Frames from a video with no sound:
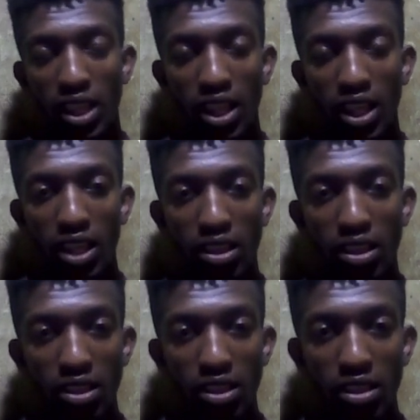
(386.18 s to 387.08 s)
And
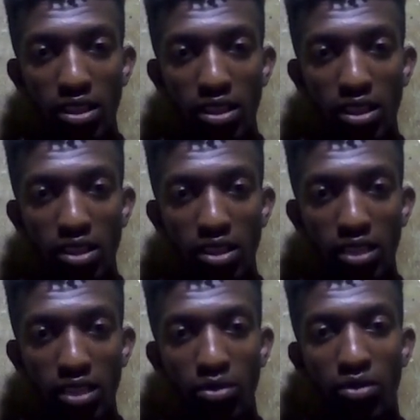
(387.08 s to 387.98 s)
the thing
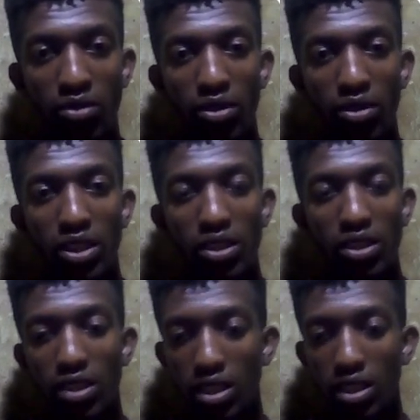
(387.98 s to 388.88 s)
that we forgot is
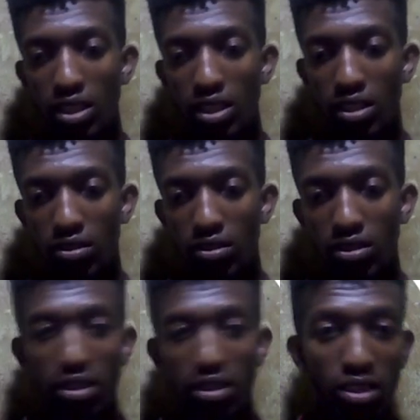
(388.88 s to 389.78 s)
right here, as you
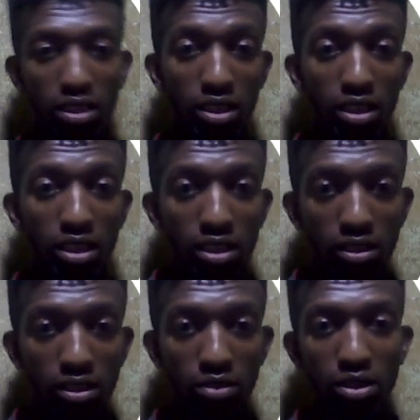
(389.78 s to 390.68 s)
can see it.
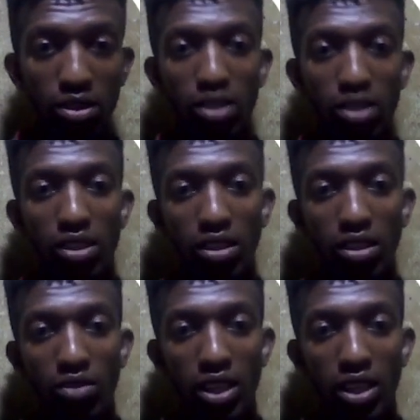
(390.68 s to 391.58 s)
There was a sale.
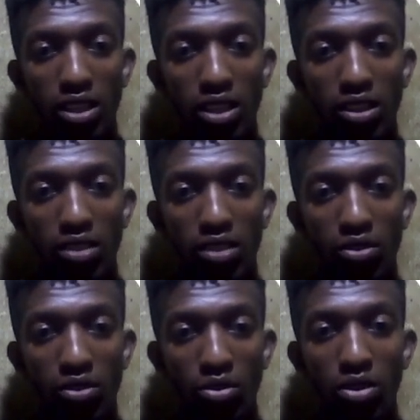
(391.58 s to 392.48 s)
We had a sale
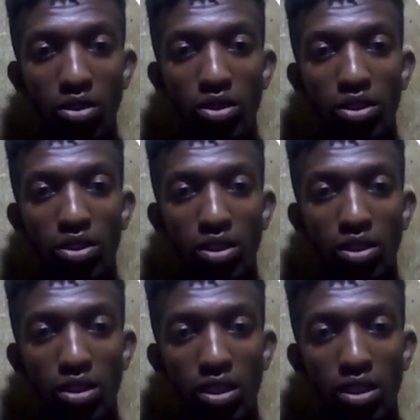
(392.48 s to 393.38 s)
on gold.
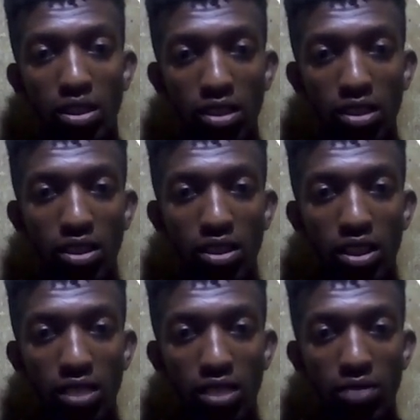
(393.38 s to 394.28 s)
Sales I
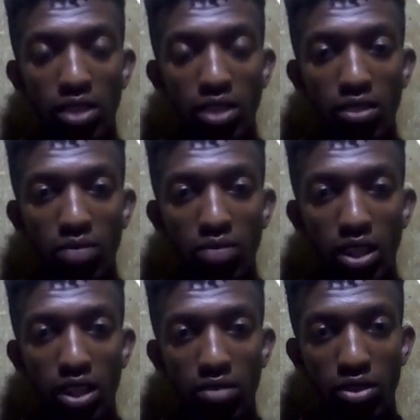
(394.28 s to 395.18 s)
think made the
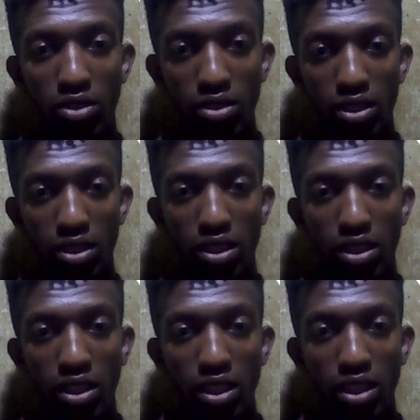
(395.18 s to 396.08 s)
black box. Then
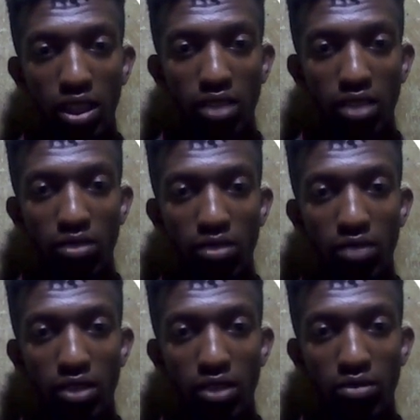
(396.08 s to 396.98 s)
add your
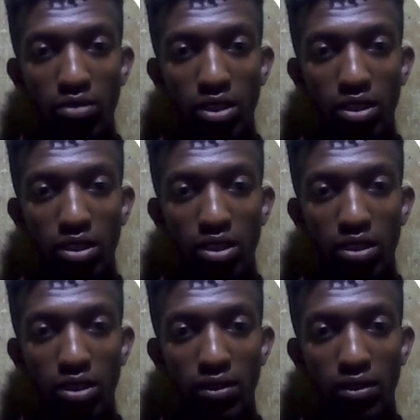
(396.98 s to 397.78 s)
5%.